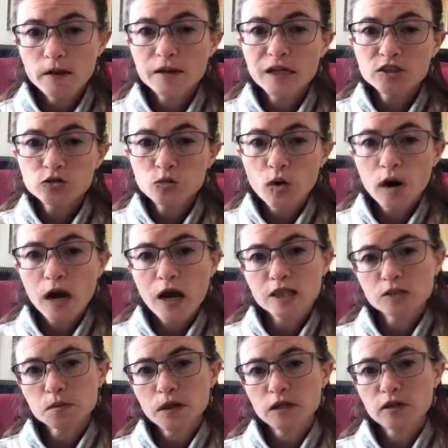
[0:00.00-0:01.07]
That's one
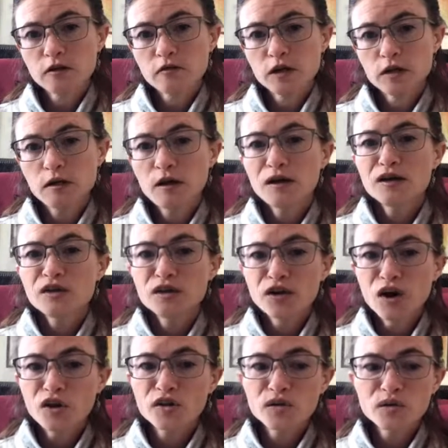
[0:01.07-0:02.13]
aspect of it.
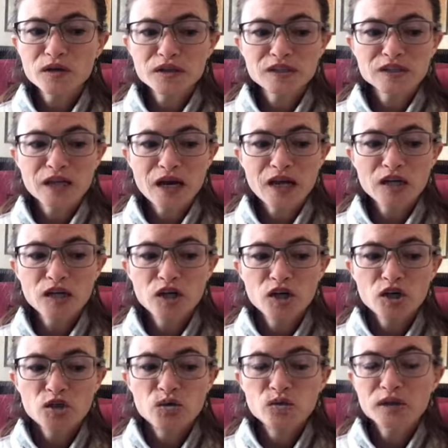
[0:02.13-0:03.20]
The other is
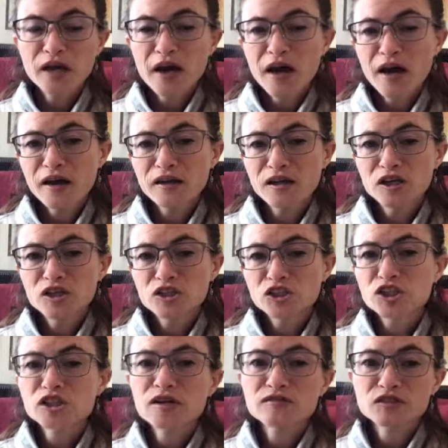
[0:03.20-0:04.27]
then you can
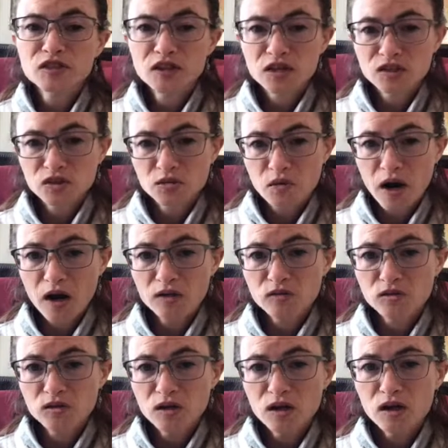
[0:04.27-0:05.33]
shift things
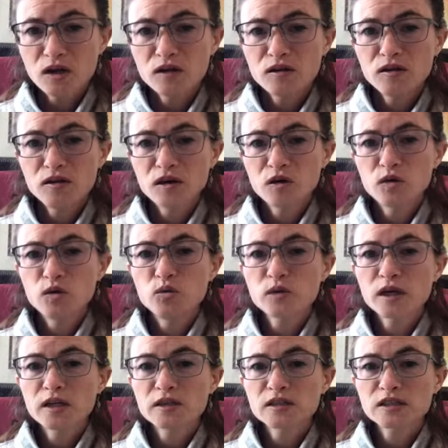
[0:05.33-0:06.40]
around. You
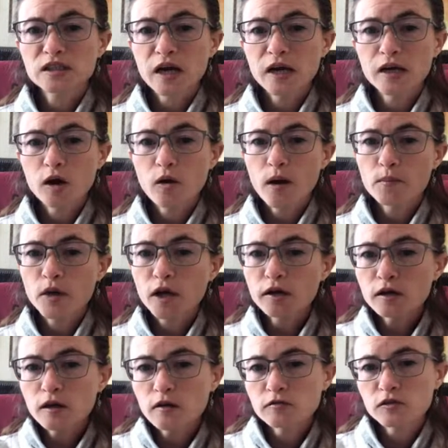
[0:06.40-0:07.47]
can decide, oh, I'm not
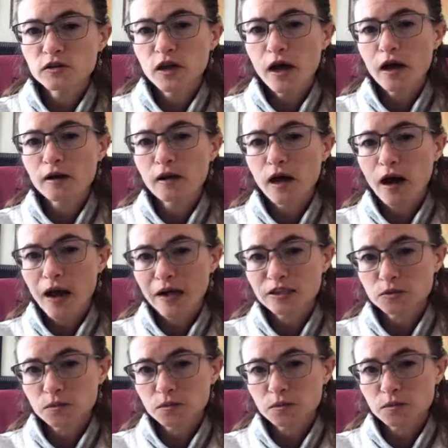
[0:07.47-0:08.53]
in love with that
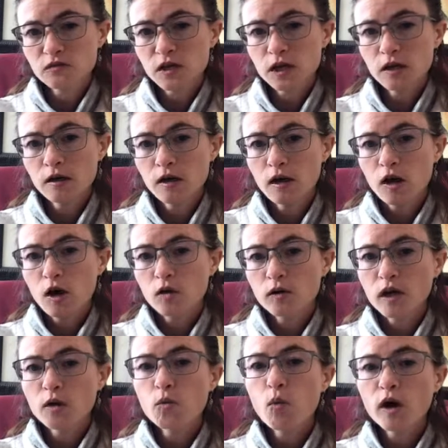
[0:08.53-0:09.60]
aspect of it.
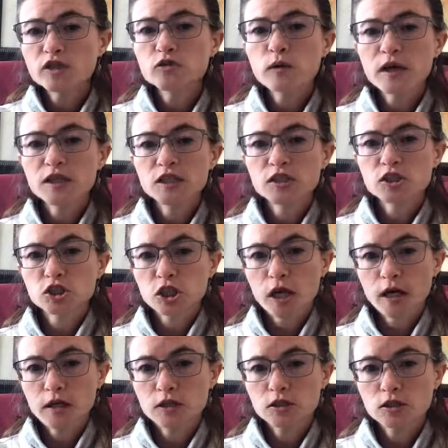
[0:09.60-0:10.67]
Okay, what do I need to
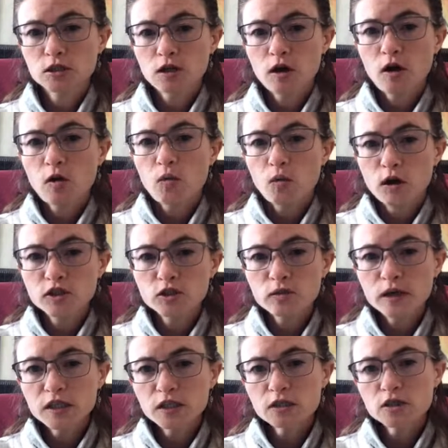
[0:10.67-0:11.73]
change? What
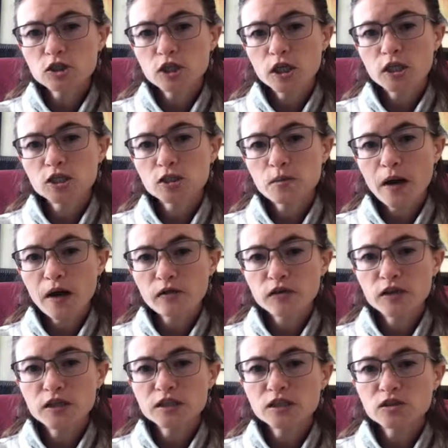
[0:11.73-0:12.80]
do I need to change about
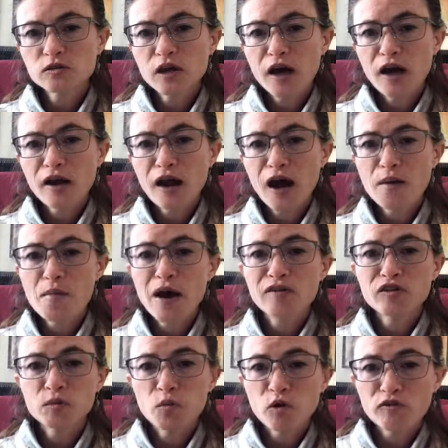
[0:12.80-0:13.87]
this so that I'm
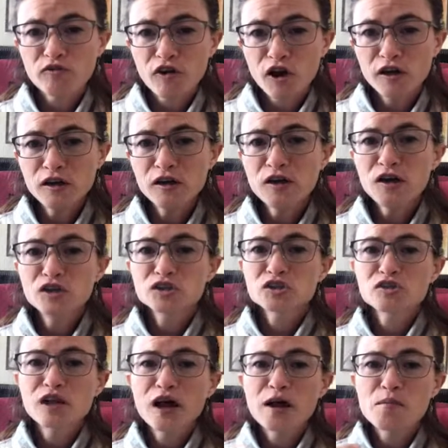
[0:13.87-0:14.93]
having more fun,
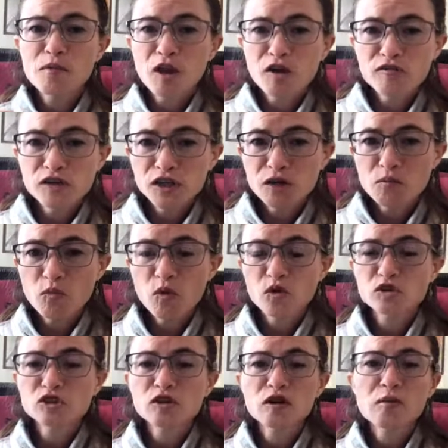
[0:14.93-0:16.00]
so that I'm loving it
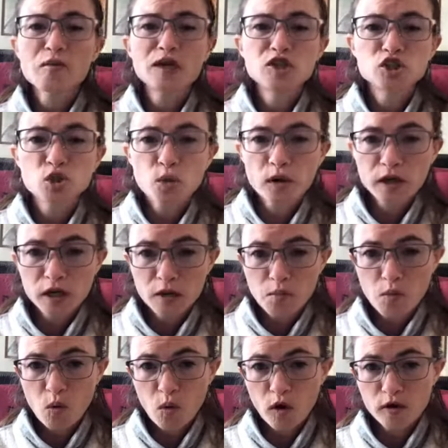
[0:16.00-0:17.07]
more, so that I'm enjoying
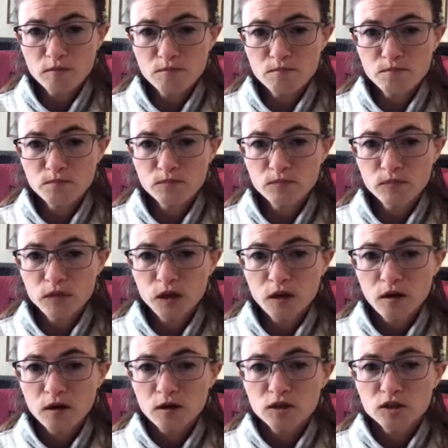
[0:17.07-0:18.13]
it more?
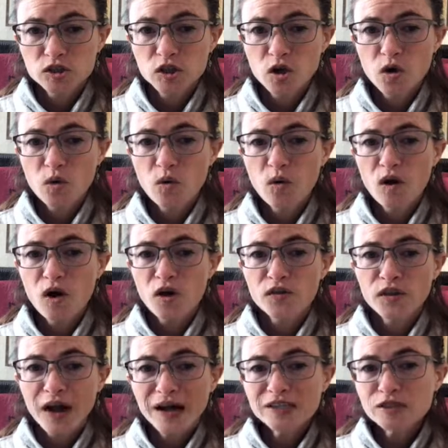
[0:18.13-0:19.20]
So
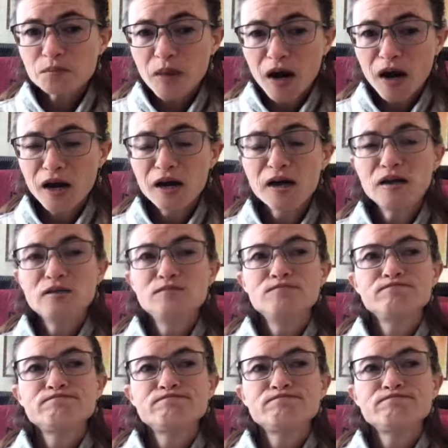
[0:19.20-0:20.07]
that's my